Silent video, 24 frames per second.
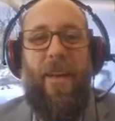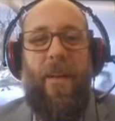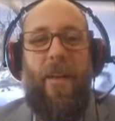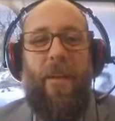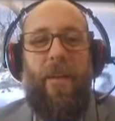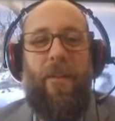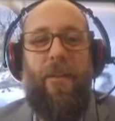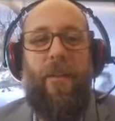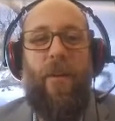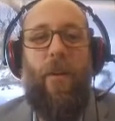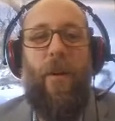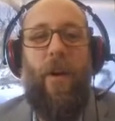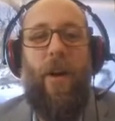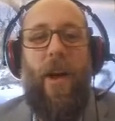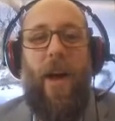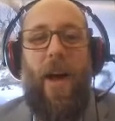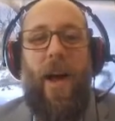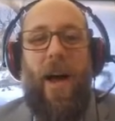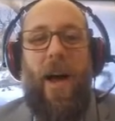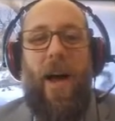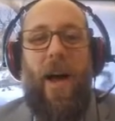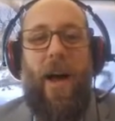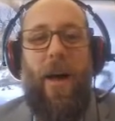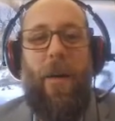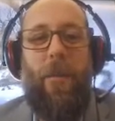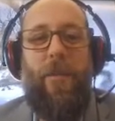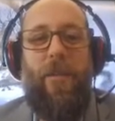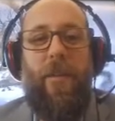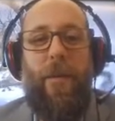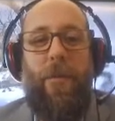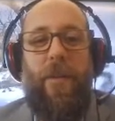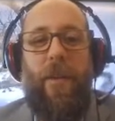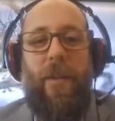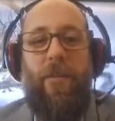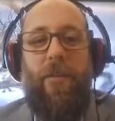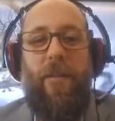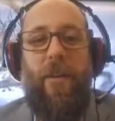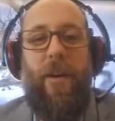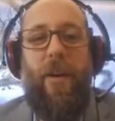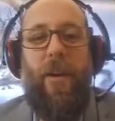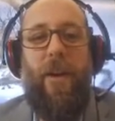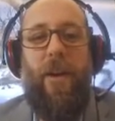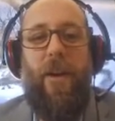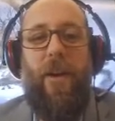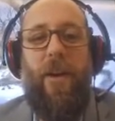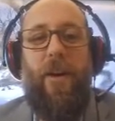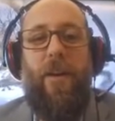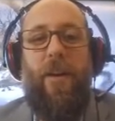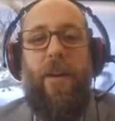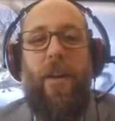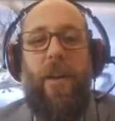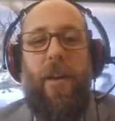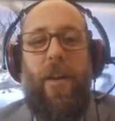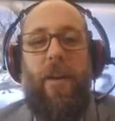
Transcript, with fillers: So ob, something very hard,